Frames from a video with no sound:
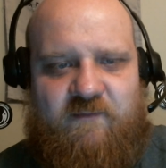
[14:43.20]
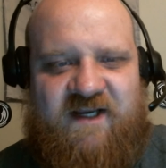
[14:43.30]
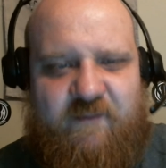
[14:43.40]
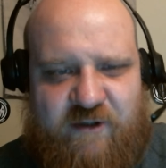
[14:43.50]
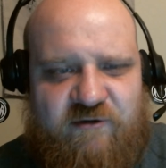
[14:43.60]
But
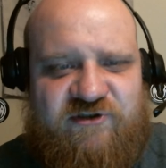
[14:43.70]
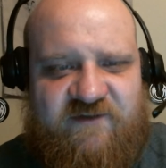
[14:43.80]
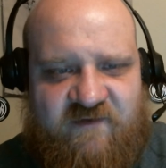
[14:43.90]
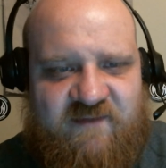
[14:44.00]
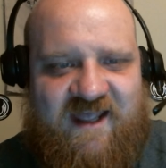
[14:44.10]
he approached
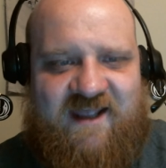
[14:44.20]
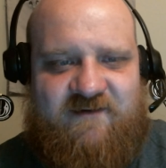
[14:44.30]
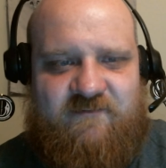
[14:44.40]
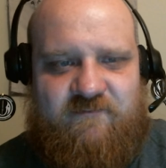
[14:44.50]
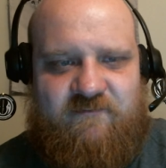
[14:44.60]
it from that.
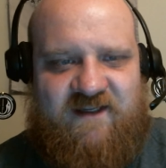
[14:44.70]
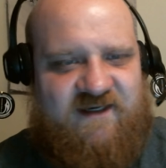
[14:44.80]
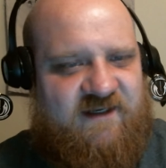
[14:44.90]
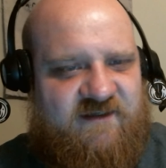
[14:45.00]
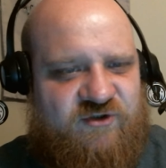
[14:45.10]

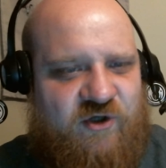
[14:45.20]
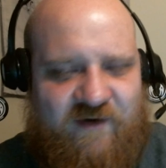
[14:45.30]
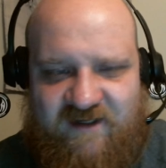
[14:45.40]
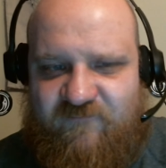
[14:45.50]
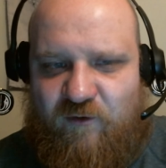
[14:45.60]
He didn't show
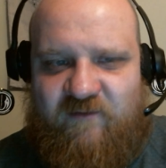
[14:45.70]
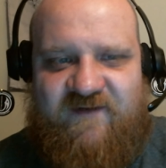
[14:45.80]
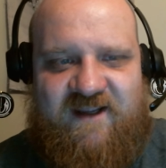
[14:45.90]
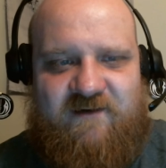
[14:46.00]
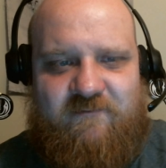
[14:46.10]
any form of
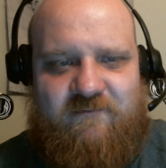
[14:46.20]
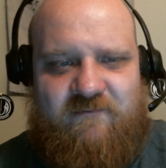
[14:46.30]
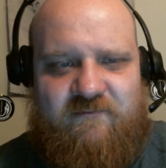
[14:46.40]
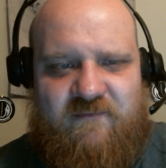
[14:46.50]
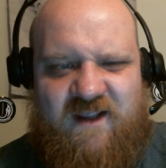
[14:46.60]
hate,
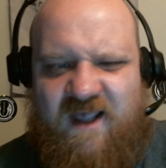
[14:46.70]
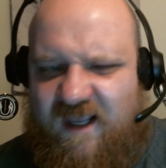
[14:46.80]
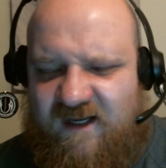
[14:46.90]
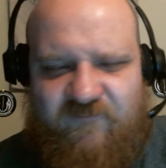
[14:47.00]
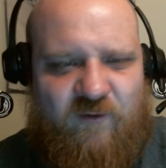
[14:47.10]

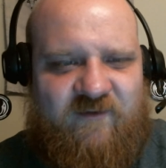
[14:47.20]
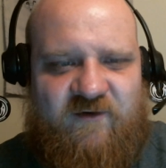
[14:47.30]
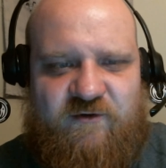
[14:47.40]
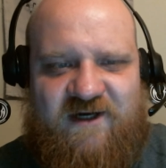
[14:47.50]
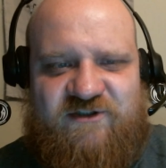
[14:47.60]
any form of
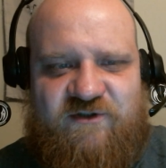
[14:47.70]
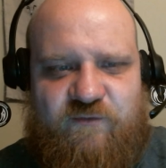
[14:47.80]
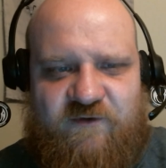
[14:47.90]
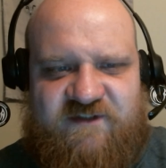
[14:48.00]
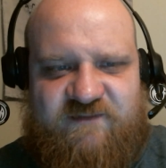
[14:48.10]
aggression
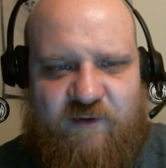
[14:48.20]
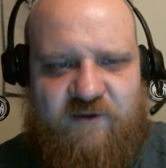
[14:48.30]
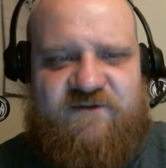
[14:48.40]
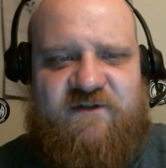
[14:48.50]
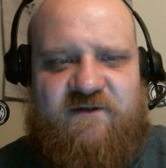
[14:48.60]
towards this
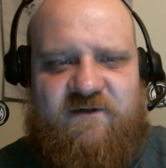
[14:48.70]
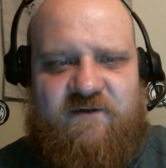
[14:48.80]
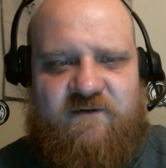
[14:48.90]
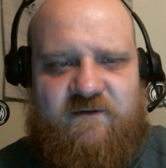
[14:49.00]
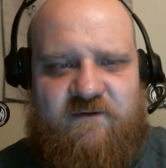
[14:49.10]
person.
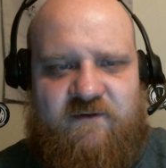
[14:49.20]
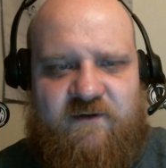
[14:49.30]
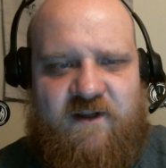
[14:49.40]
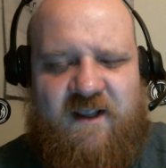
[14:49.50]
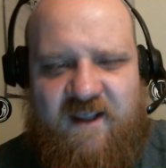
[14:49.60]

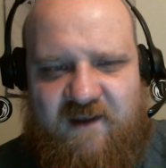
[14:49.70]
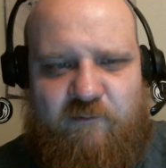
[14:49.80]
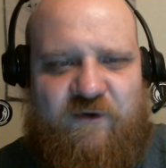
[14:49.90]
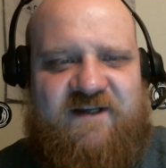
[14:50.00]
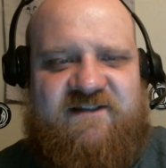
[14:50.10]
He
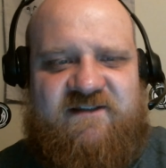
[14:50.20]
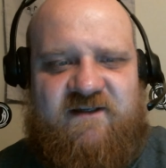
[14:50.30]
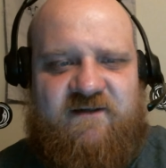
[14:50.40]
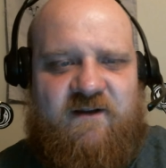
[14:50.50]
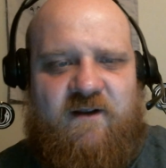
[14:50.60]

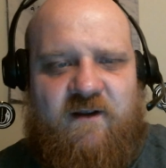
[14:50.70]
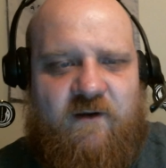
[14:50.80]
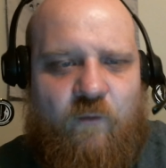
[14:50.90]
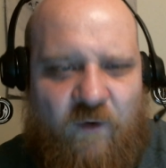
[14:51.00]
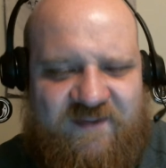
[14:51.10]
embraced
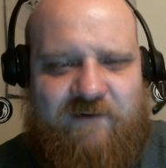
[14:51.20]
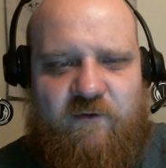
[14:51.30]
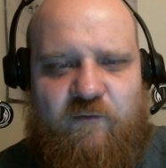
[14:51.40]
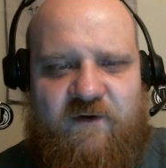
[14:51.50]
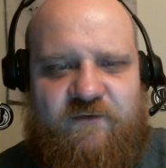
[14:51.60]
what they
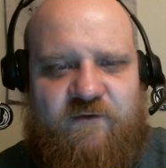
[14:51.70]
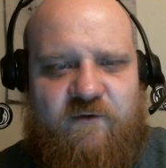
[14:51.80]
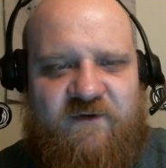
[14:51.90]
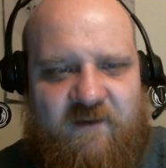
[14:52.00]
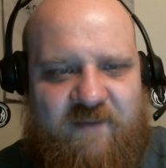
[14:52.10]
were going
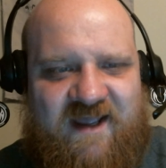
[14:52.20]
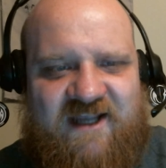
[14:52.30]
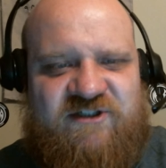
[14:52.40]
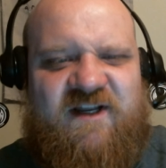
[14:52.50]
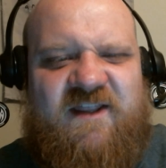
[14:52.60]
through with
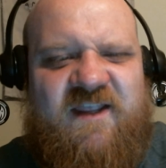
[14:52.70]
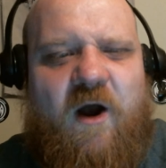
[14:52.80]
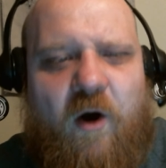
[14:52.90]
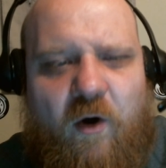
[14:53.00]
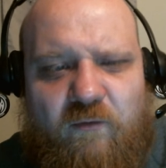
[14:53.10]
compassion, and the
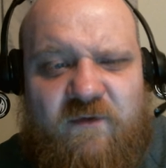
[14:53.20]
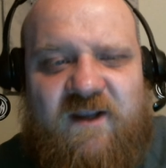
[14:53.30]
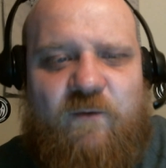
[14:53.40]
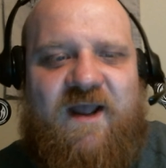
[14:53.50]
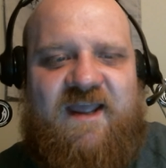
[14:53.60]

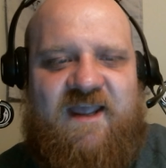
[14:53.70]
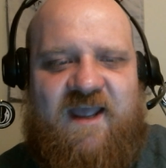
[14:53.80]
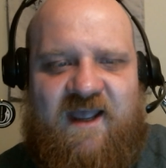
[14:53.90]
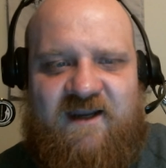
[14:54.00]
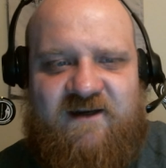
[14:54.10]
only way he
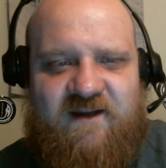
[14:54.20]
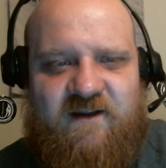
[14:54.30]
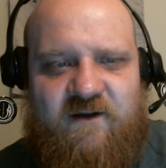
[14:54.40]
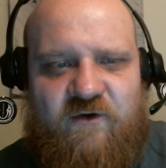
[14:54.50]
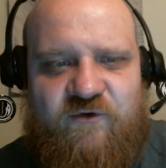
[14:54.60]
had
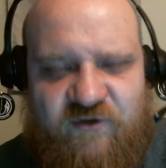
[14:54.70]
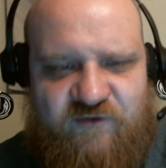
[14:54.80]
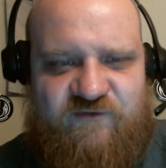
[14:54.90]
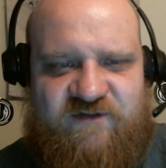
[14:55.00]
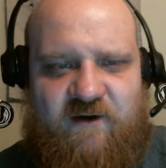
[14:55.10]
to
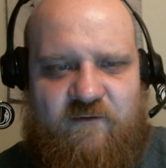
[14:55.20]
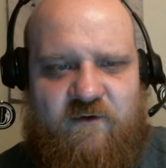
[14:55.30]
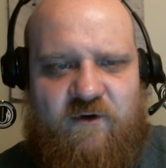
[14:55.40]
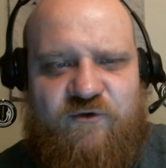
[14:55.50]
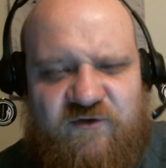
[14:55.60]
do so.
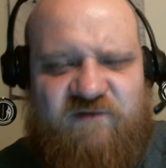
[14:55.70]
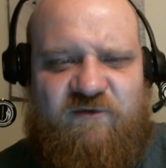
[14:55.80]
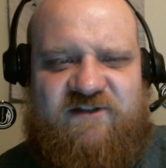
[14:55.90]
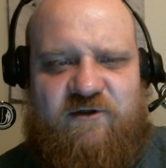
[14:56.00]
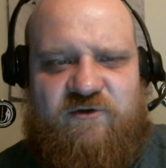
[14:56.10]
Do some
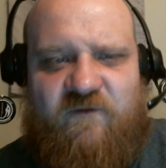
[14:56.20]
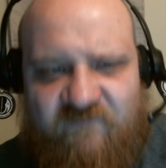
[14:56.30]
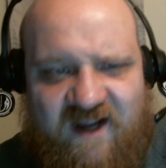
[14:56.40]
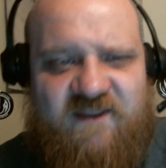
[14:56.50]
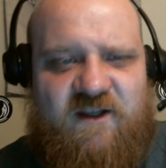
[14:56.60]
research.
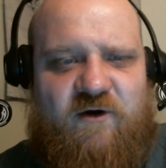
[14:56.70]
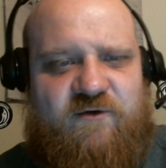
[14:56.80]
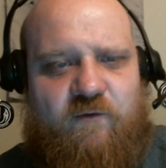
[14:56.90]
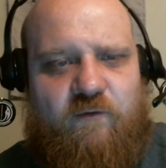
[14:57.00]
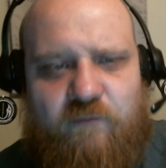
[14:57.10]
Find the
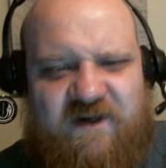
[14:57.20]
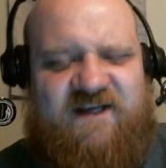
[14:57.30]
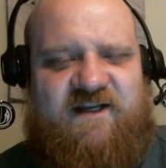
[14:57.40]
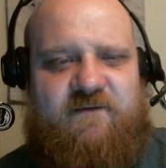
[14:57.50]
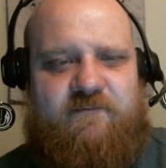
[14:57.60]
article.
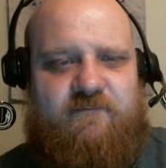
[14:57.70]
Read it.